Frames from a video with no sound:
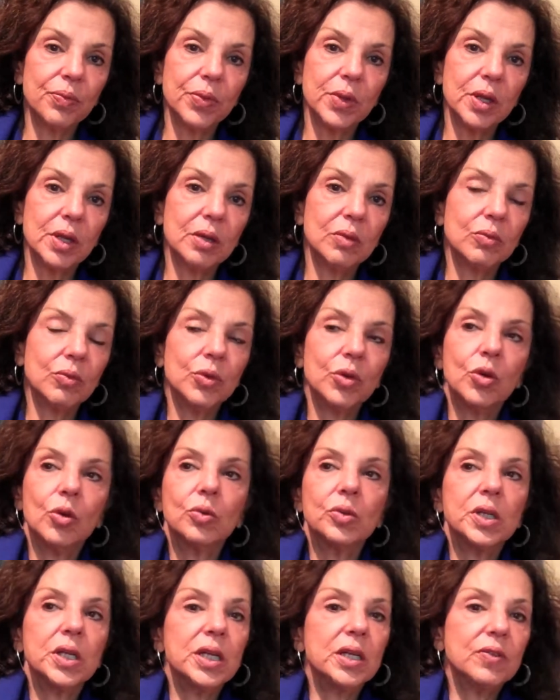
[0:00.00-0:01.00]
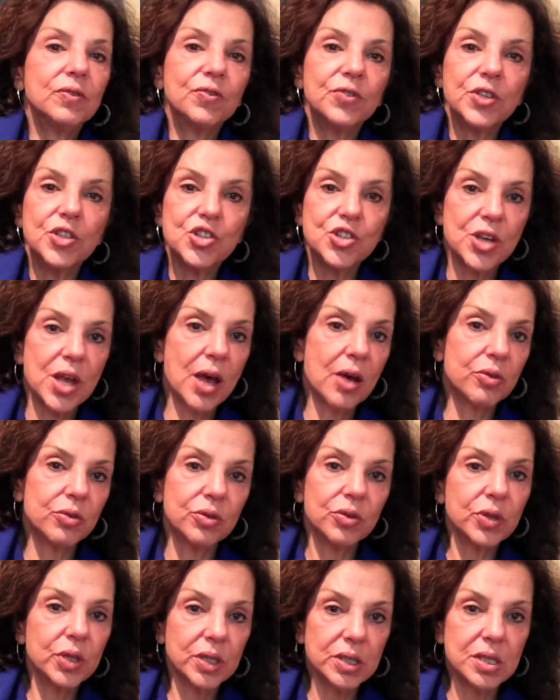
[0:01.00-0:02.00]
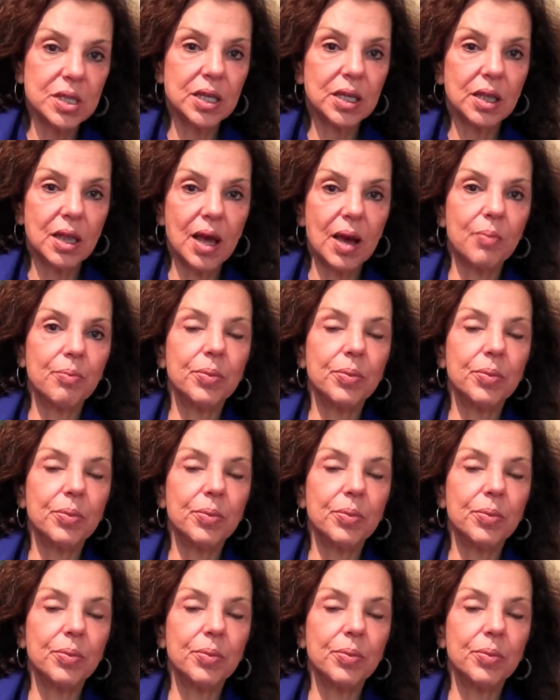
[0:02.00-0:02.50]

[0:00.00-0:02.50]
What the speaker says: and would only eat fish out or things like that.